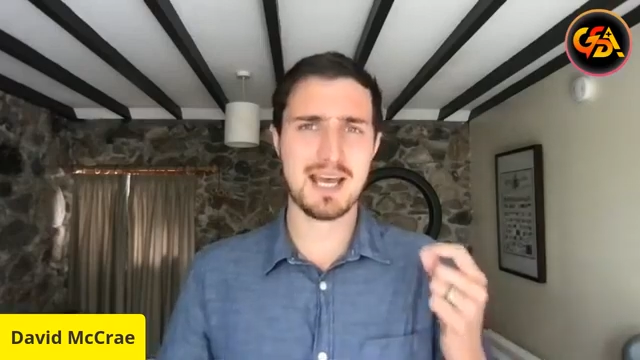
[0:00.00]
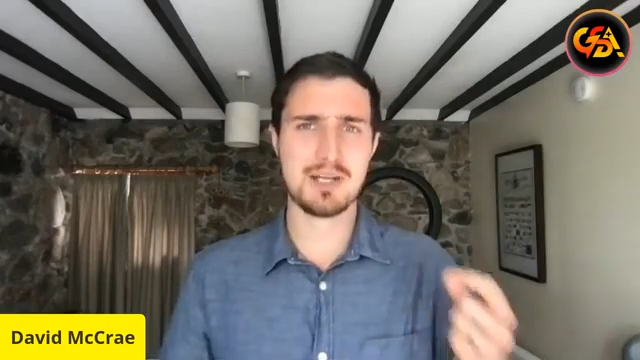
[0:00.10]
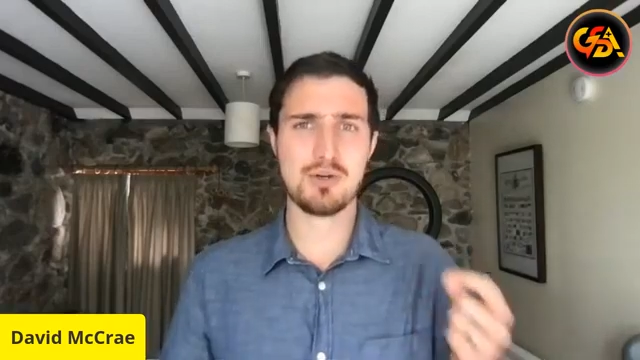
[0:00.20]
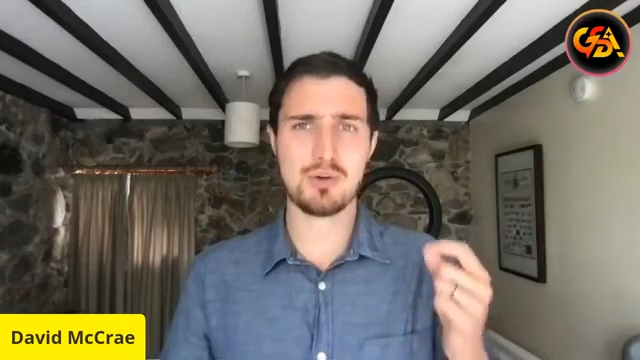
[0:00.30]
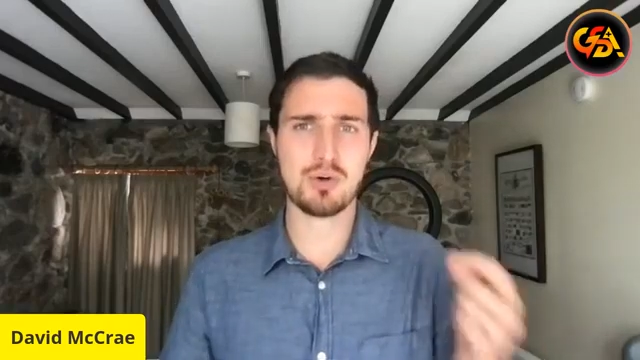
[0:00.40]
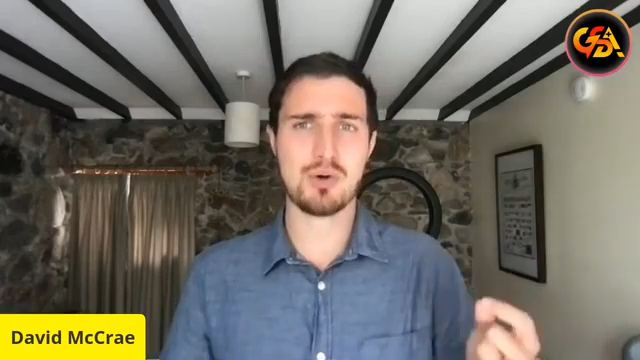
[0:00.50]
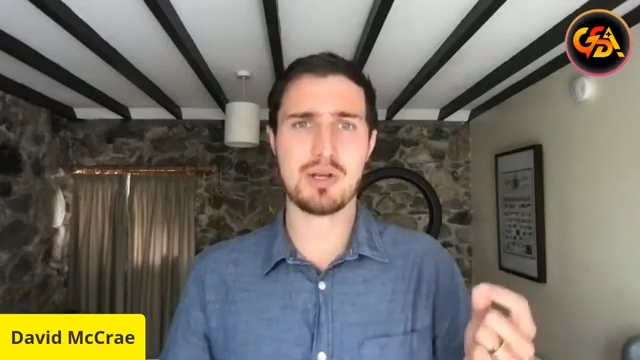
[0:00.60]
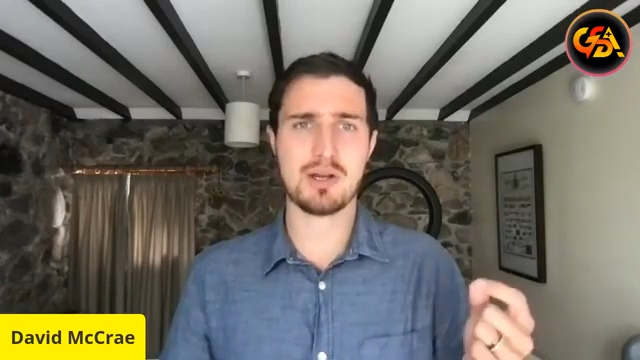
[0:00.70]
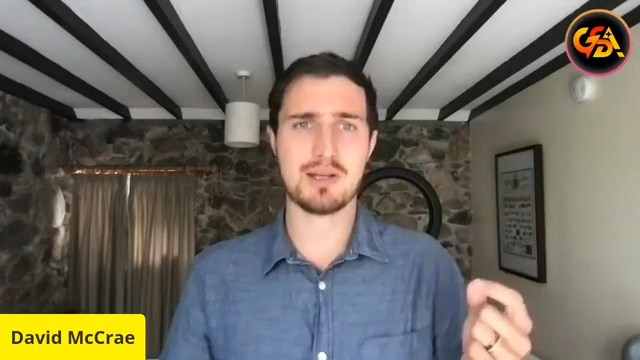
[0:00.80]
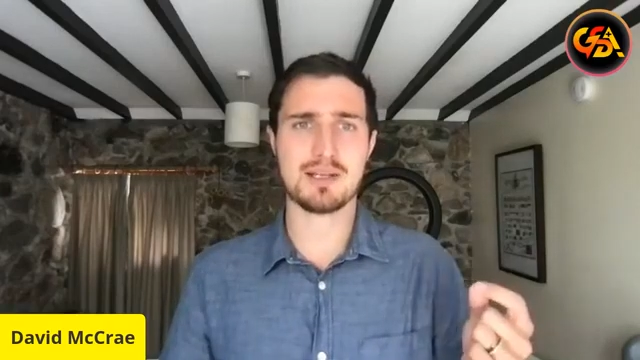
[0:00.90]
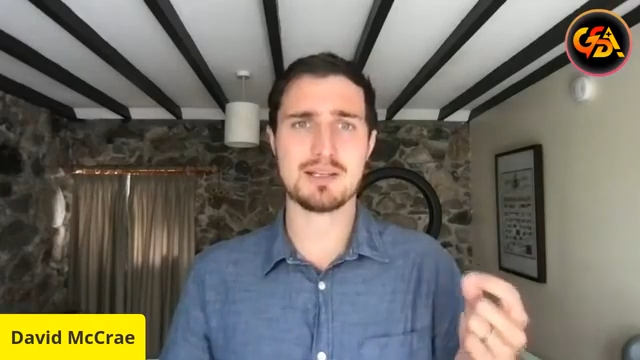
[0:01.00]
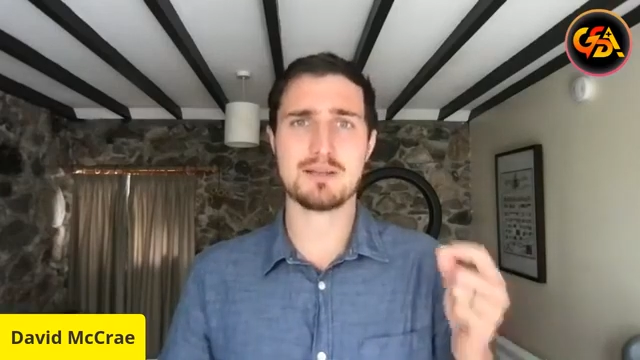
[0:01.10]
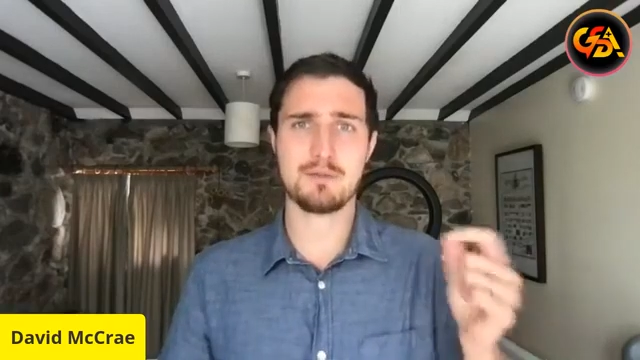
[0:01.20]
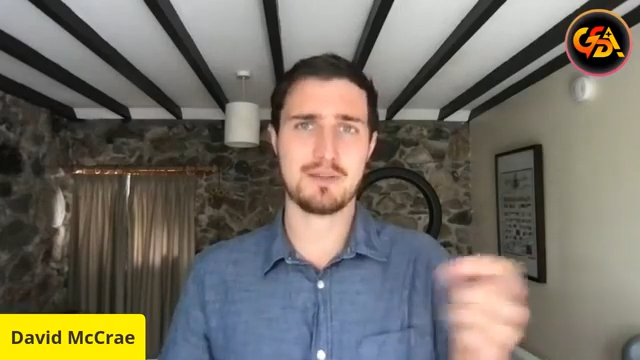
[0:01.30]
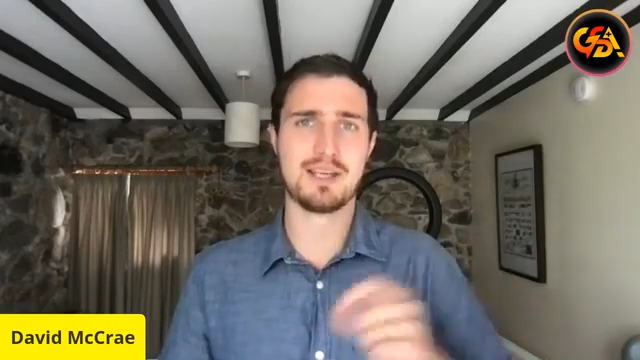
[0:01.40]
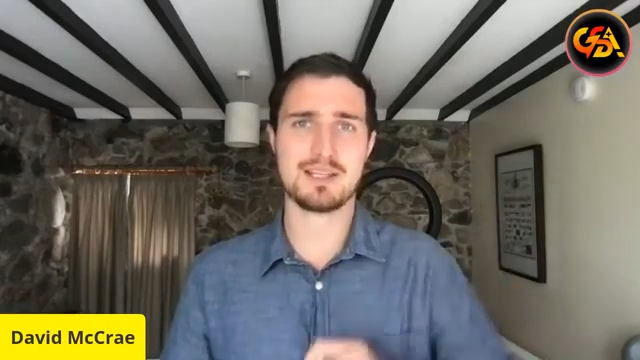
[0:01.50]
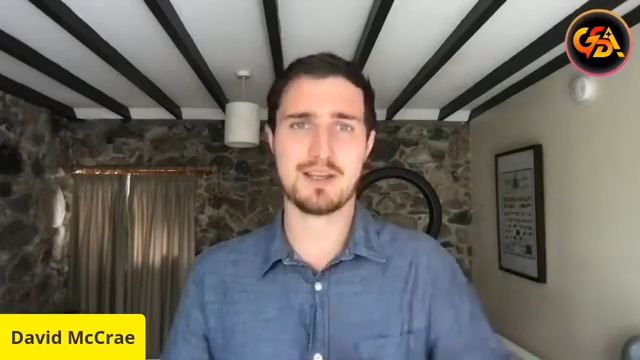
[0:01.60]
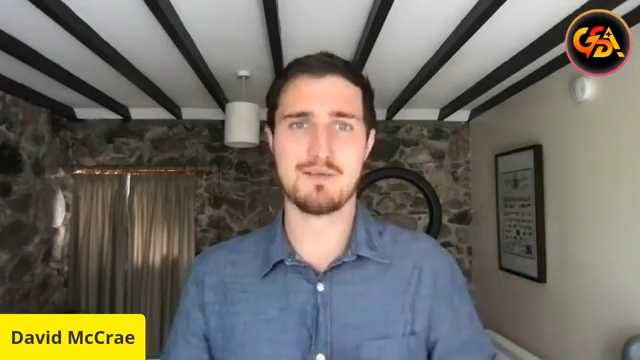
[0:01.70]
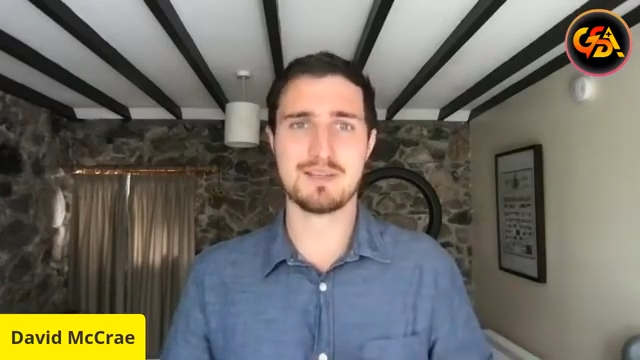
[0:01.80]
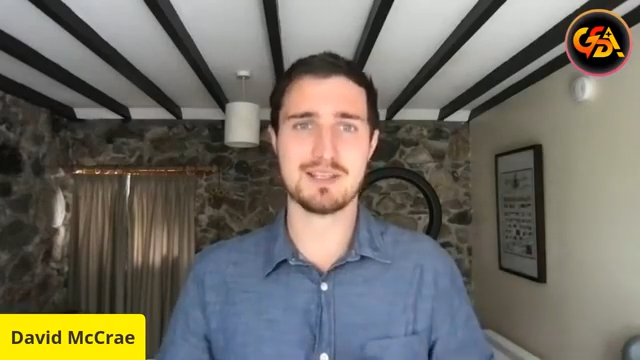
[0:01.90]
annual coin earnings for their
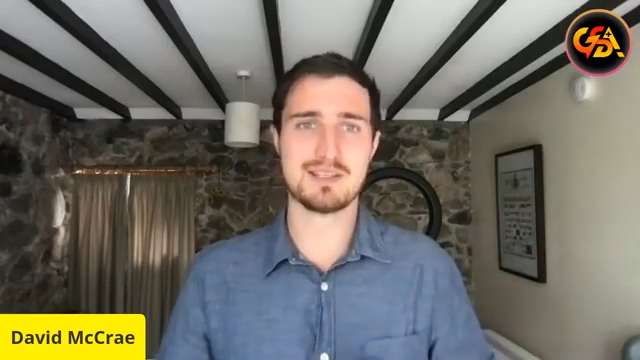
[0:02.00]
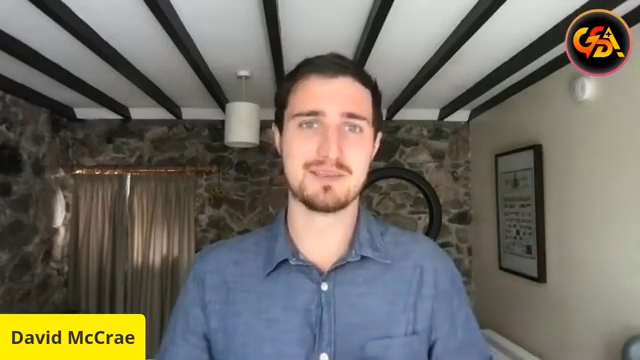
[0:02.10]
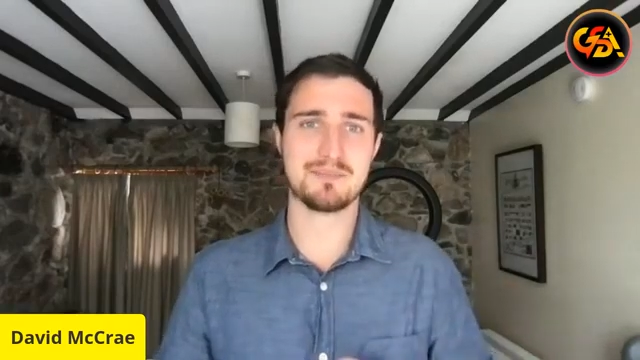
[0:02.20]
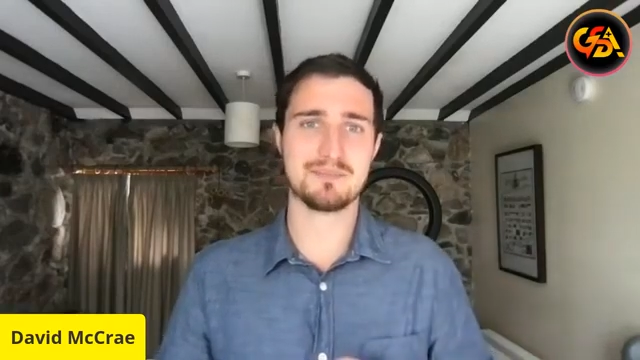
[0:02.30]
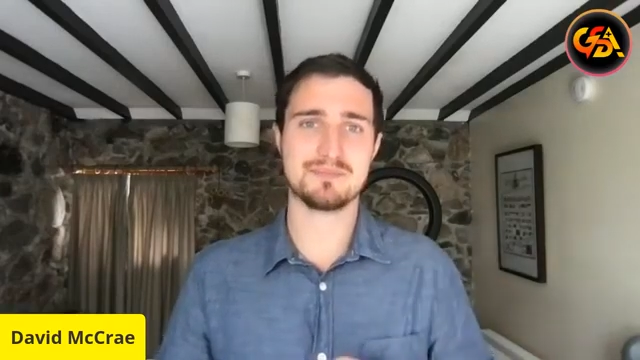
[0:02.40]
services.